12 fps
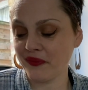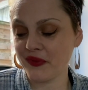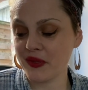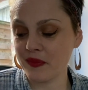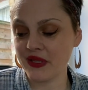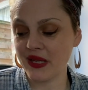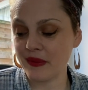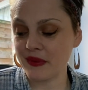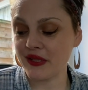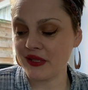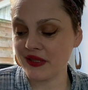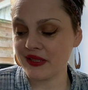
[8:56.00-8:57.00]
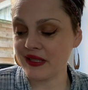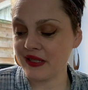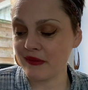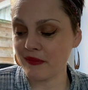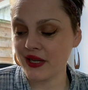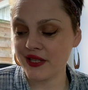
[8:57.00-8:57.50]
Sometimes you just need
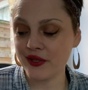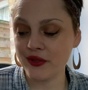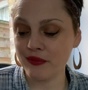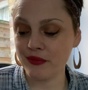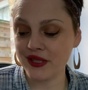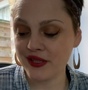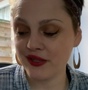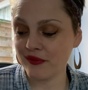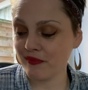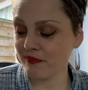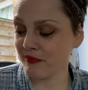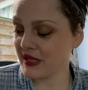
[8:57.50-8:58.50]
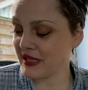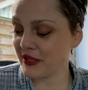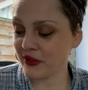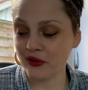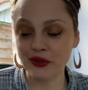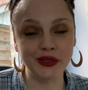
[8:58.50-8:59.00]
a magical, myst
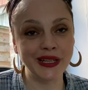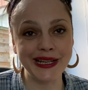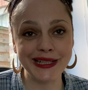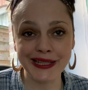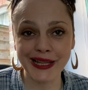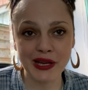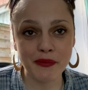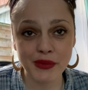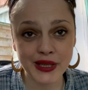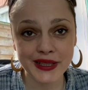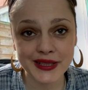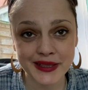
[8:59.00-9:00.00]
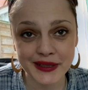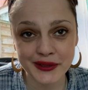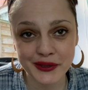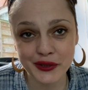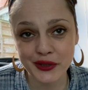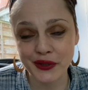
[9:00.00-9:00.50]
mystical lady like me to,
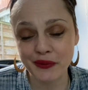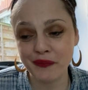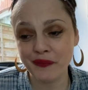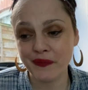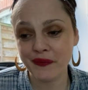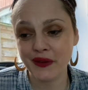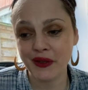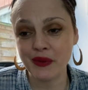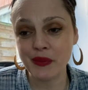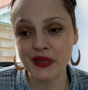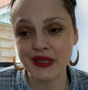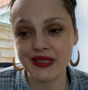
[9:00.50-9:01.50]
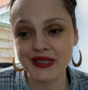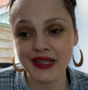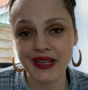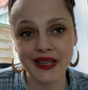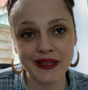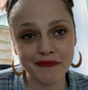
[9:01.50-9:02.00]
to come in and
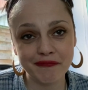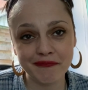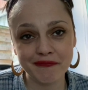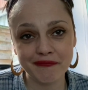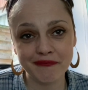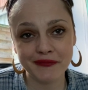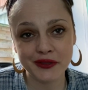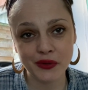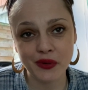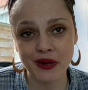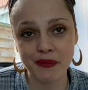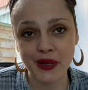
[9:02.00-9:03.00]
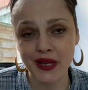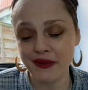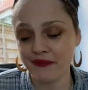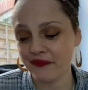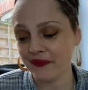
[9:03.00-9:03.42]
say, it's all right, mate.